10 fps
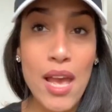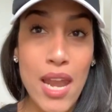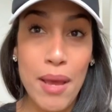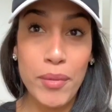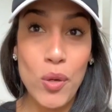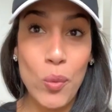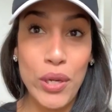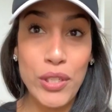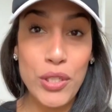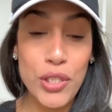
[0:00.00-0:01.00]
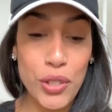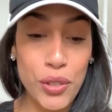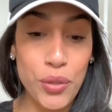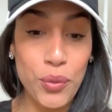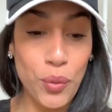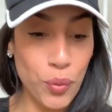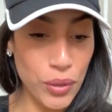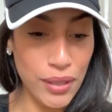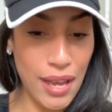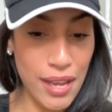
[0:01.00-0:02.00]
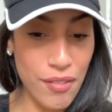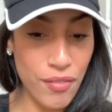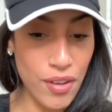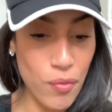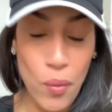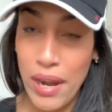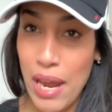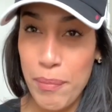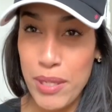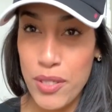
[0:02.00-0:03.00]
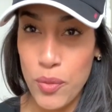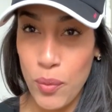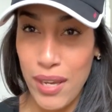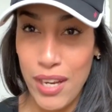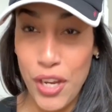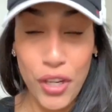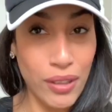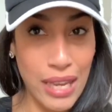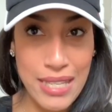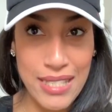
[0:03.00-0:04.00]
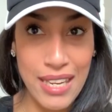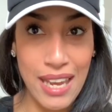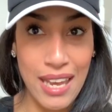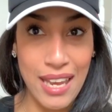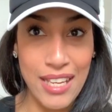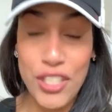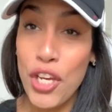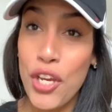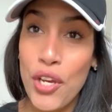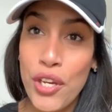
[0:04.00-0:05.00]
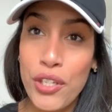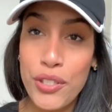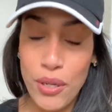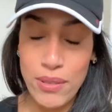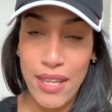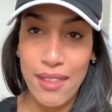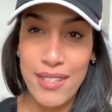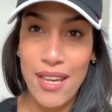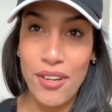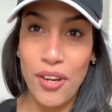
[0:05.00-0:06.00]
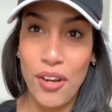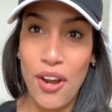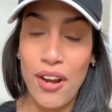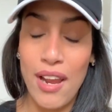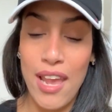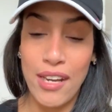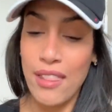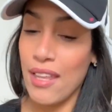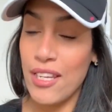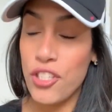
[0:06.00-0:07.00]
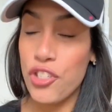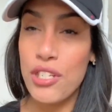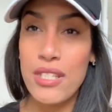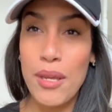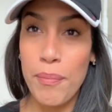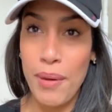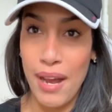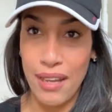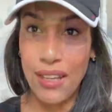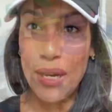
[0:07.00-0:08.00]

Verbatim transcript: And I'm going to show you real life of what happens when you're lazy and you don't take things out of your car and things just pile